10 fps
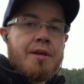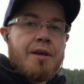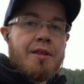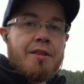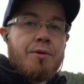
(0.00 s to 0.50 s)

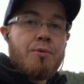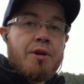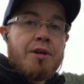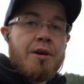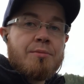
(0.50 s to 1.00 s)
And then when
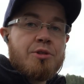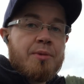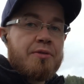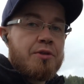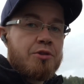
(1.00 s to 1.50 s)
it comes to
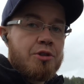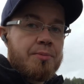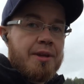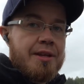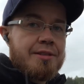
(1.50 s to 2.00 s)
my future
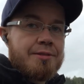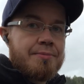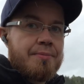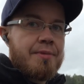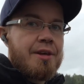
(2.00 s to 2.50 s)
plans,
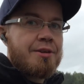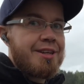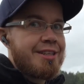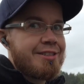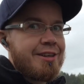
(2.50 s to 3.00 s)
there
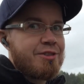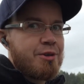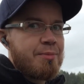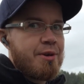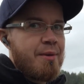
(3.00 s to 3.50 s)
is a
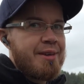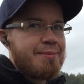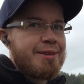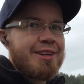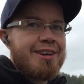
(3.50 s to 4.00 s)
trip coming,
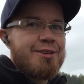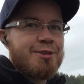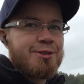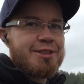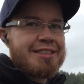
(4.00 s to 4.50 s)
but I
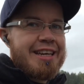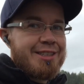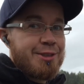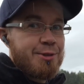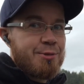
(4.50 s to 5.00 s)
don't
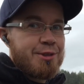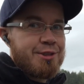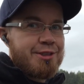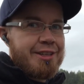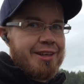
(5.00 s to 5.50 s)
yet want
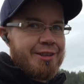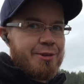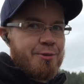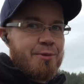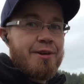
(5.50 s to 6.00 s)
to tell
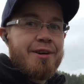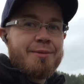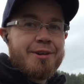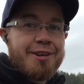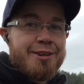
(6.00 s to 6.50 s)
you where I'm
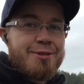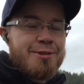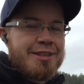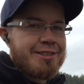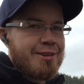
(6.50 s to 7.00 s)
gonna go.
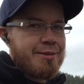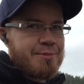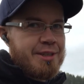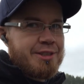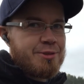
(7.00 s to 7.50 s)
It's going to
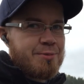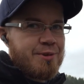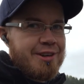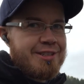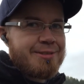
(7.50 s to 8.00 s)
be a
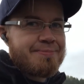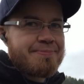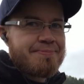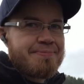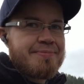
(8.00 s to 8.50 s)
surprise.
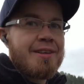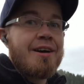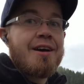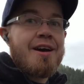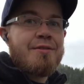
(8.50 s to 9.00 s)

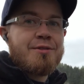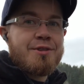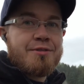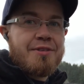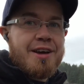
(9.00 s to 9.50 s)
I have
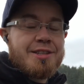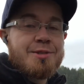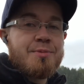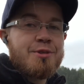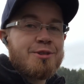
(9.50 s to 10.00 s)
the
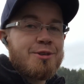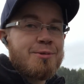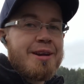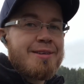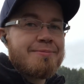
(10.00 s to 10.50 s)
flights booked
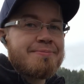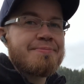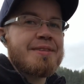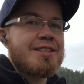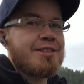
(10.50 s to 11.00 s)
already.
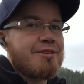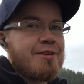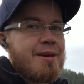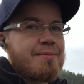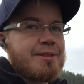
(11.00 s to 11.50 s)
It's gonna
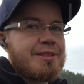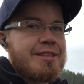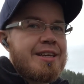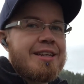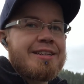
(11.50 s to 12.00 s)
happen
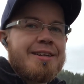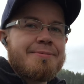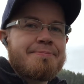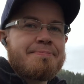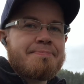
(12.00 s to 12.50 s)

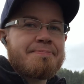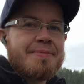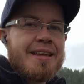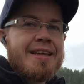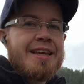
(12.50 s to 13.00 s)

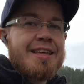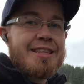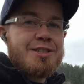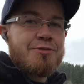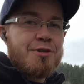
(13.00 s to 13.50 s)
in
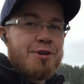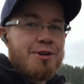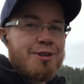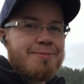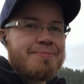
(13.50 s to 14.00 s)
this fall.